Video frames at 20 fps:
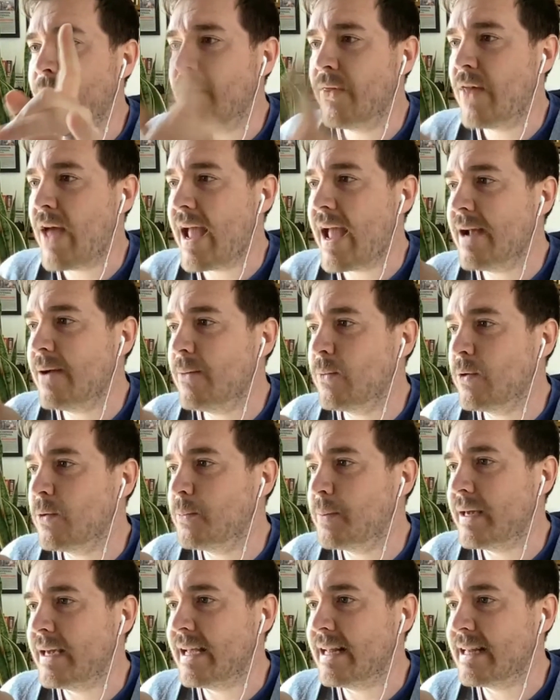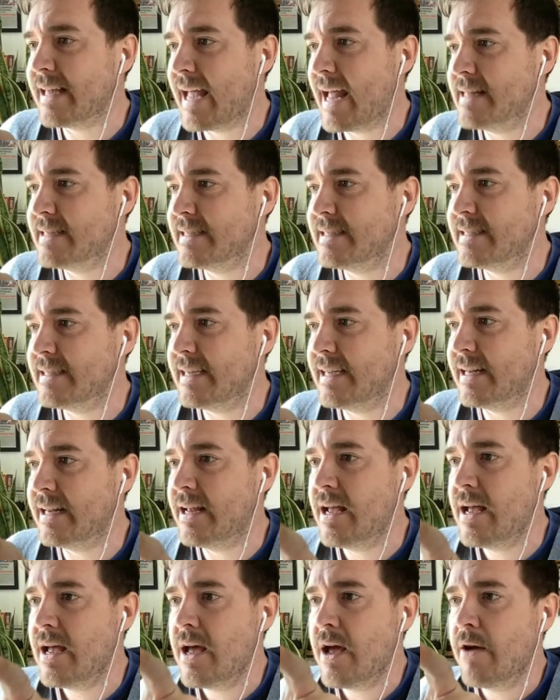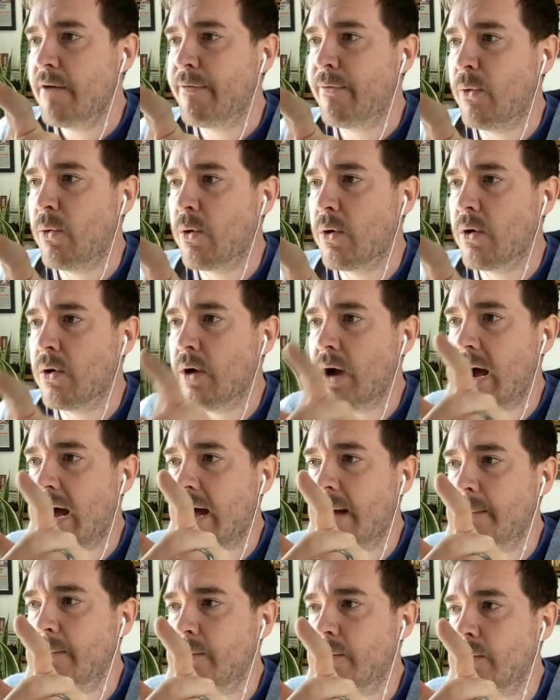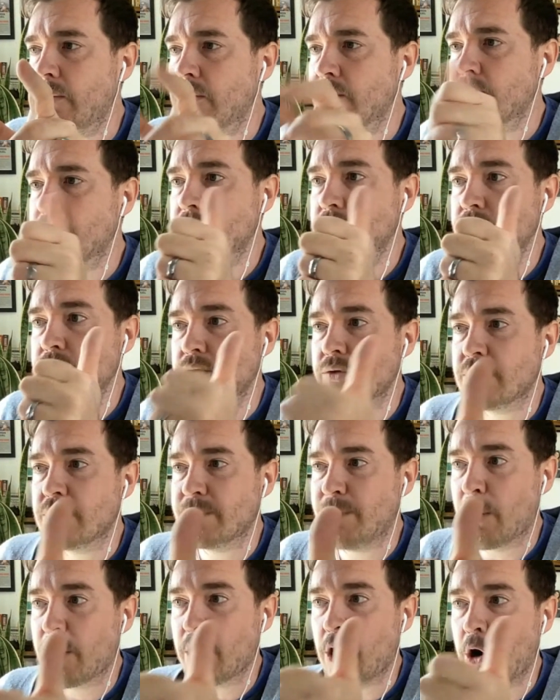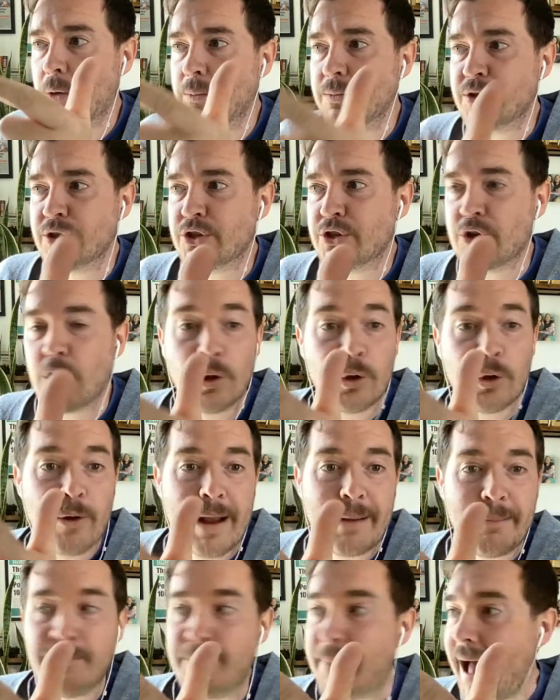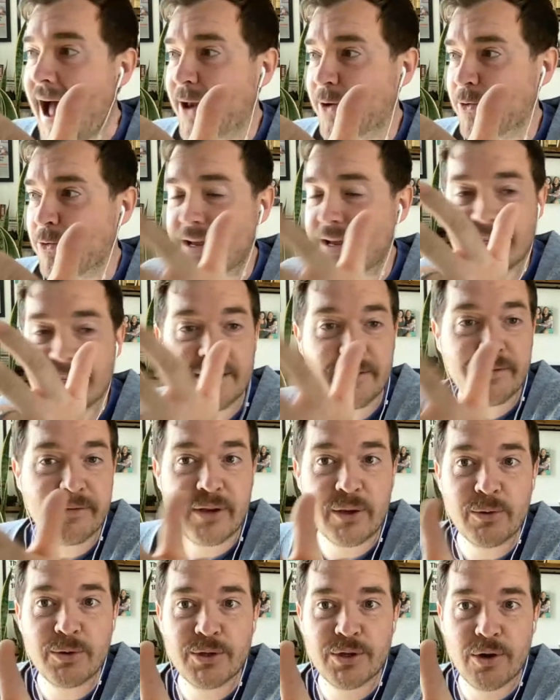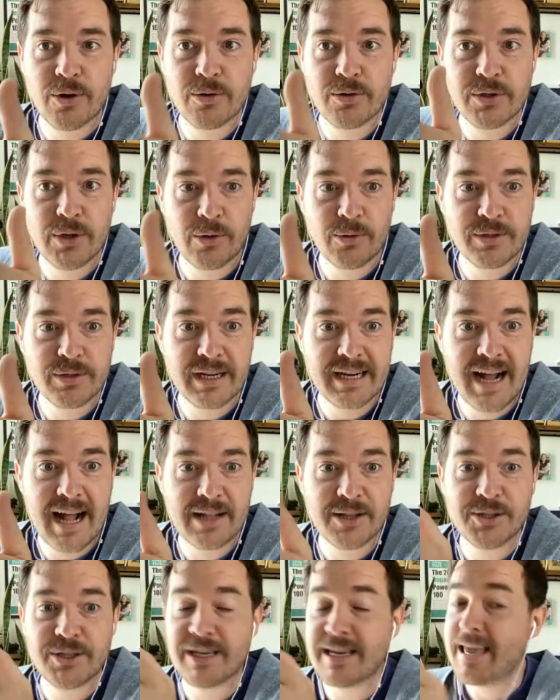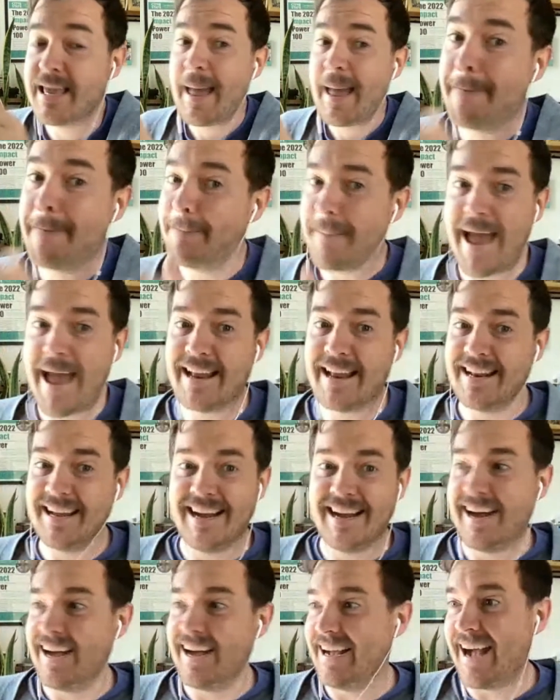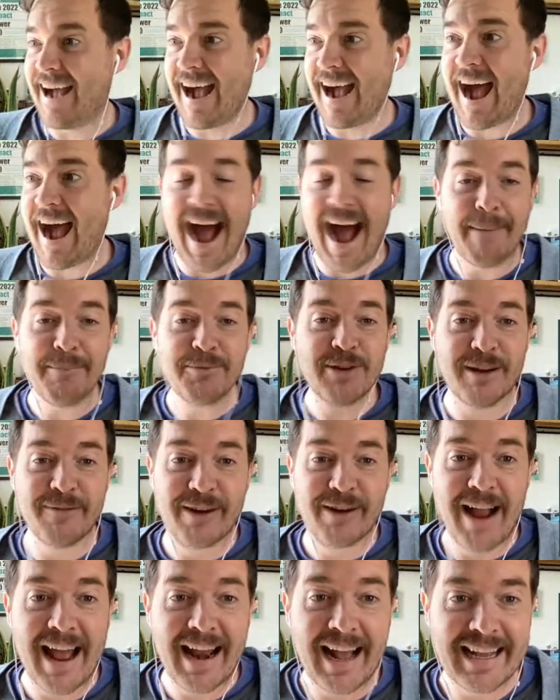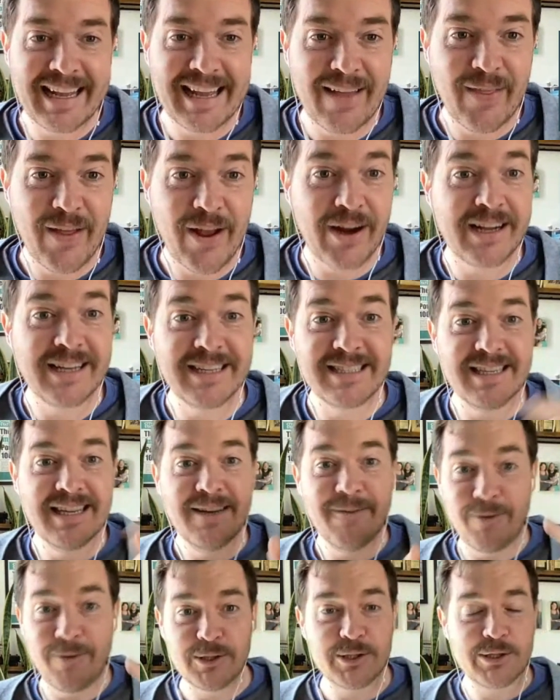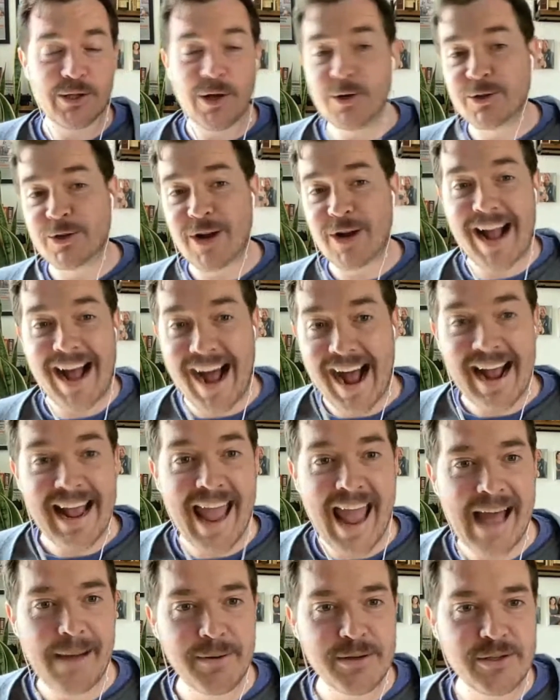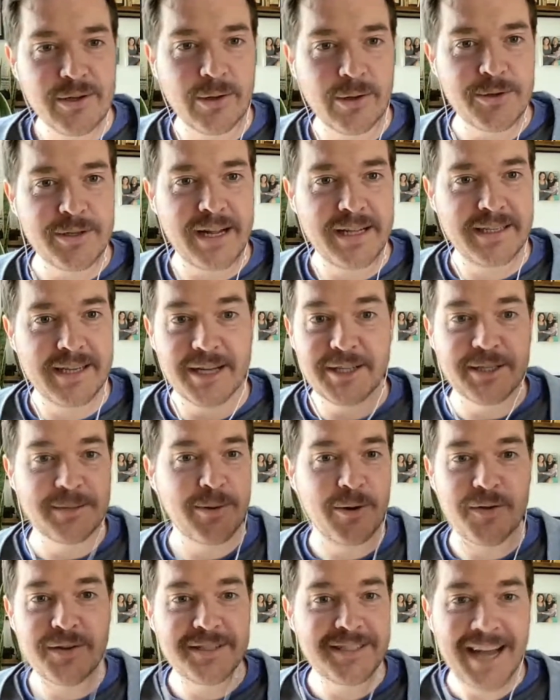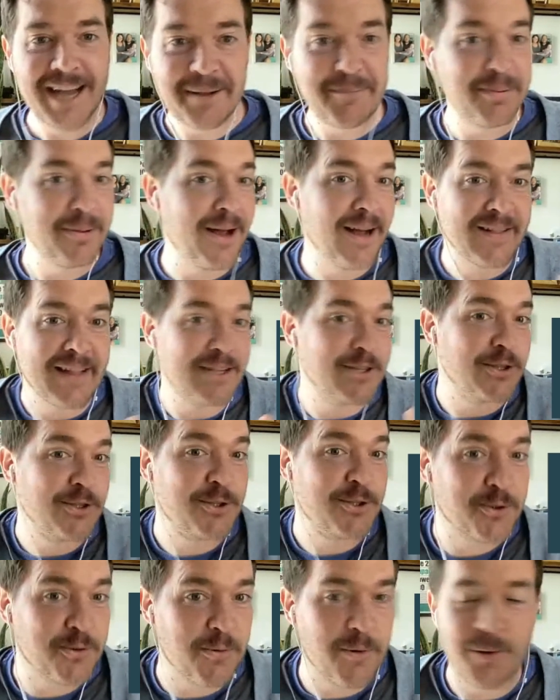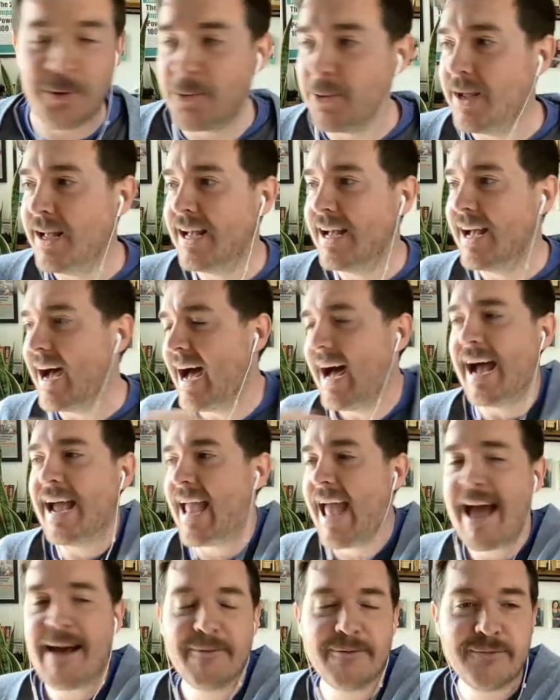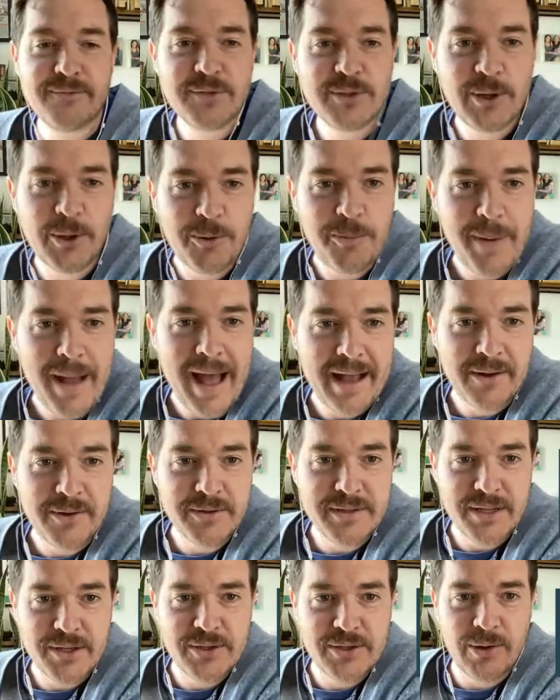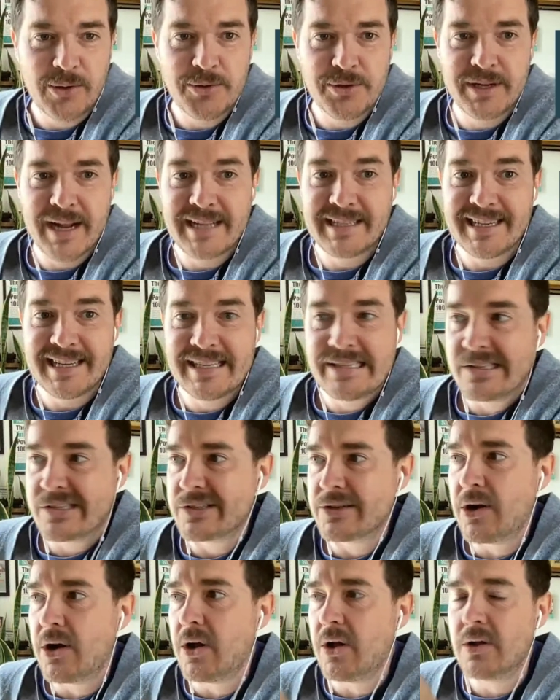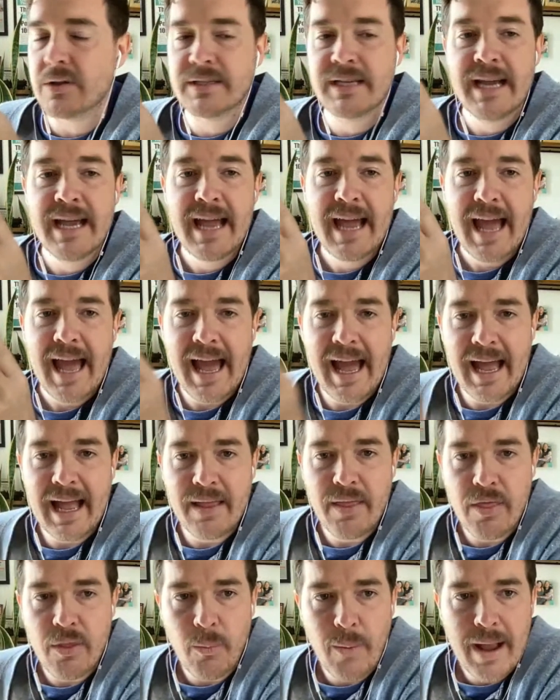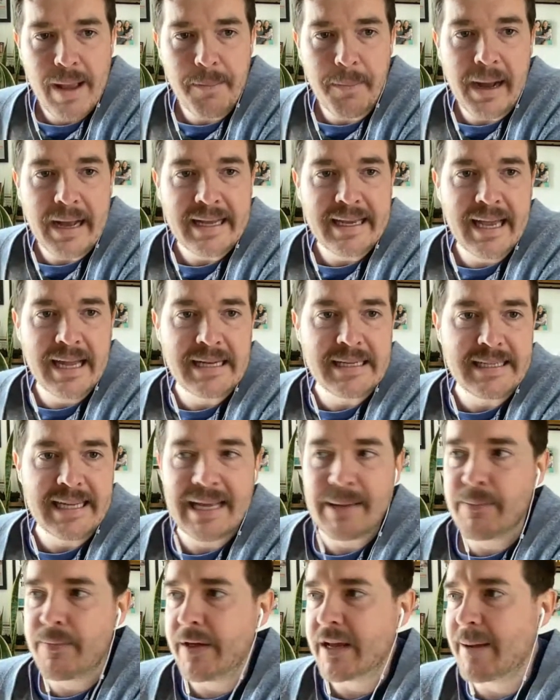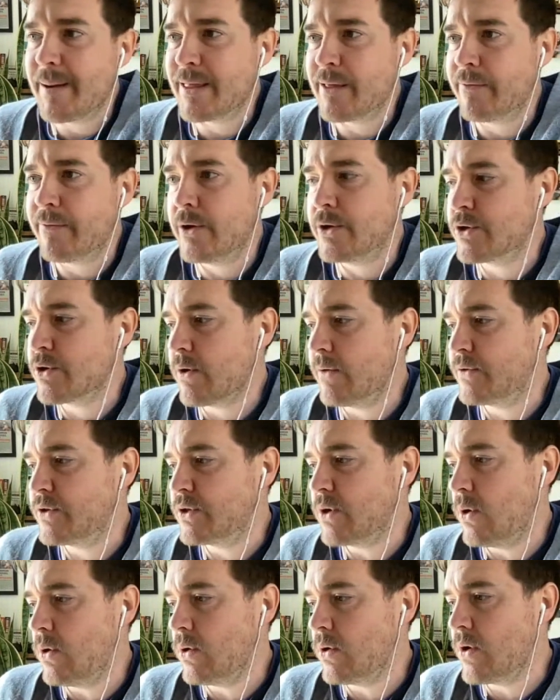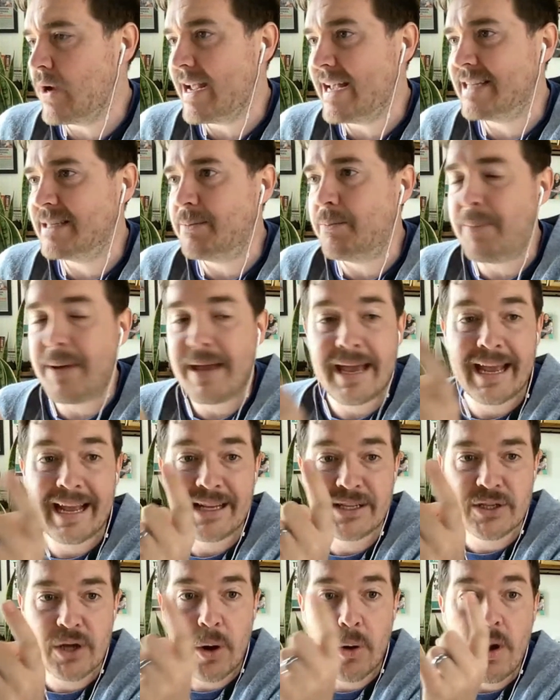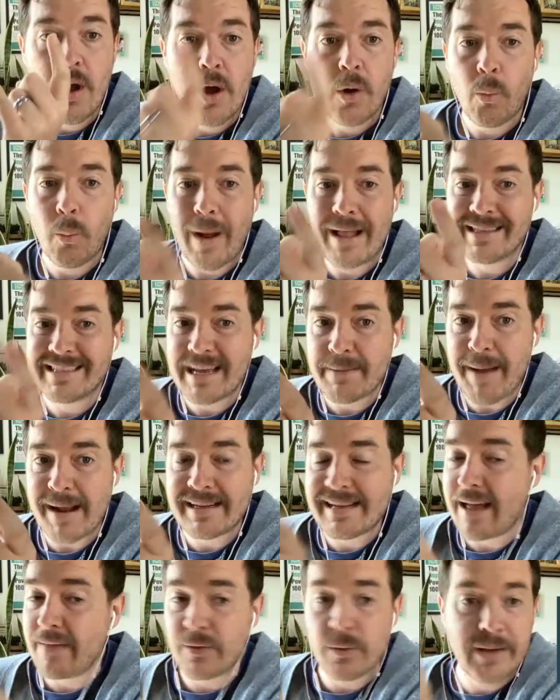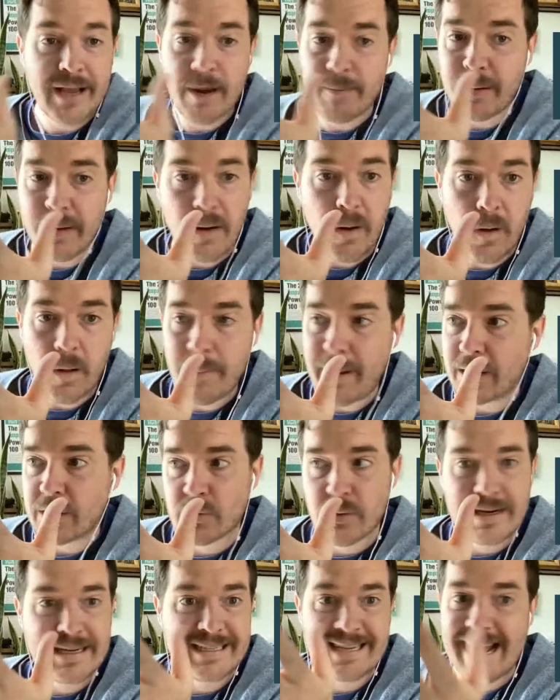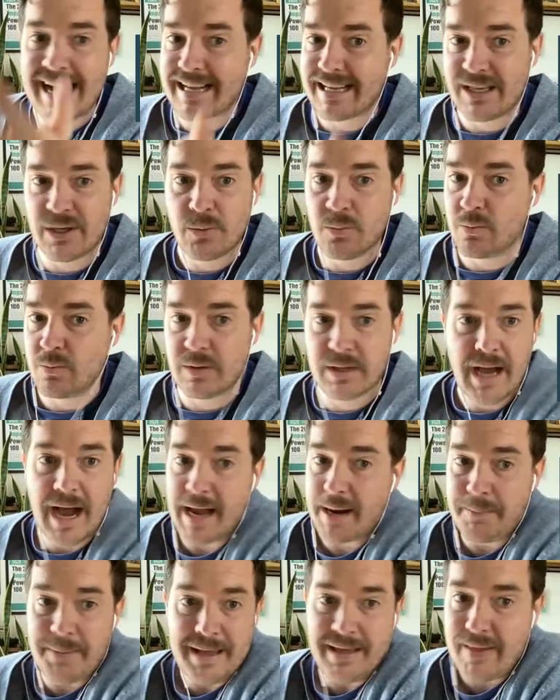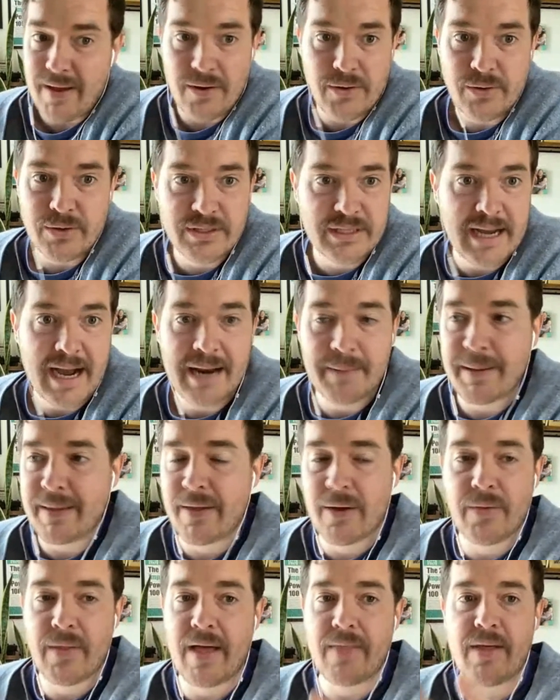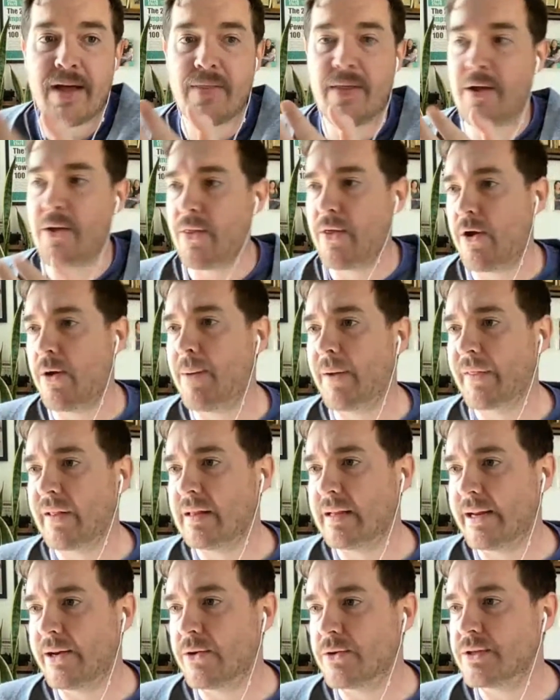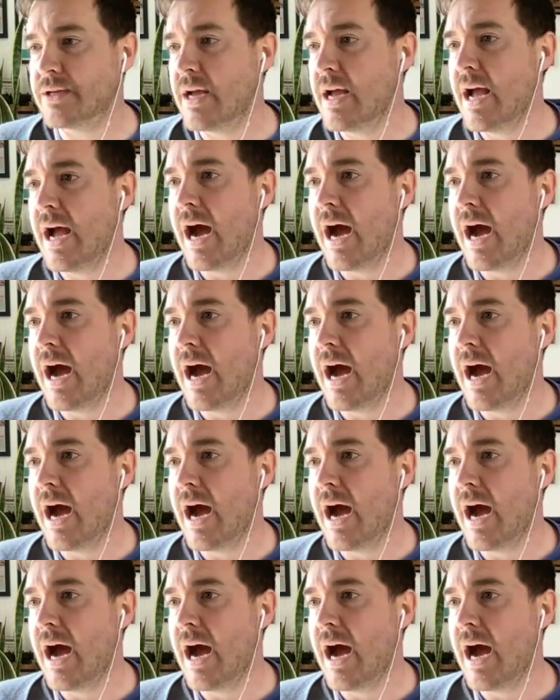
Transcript: They will be in Kensington for smart homes, solar and batteries, the future, solar technology. Man, I'm trying to figure out how to get there because, full disclosure, I am a Solar States customer. There's not a plug. That's just true. I have solar panels at Solar States installed, and the way Micah and team think about the future of solar is big. So Wednesday, May 10th, you care all about green tech, you got to be there. You just got to be there. They're among the leaders.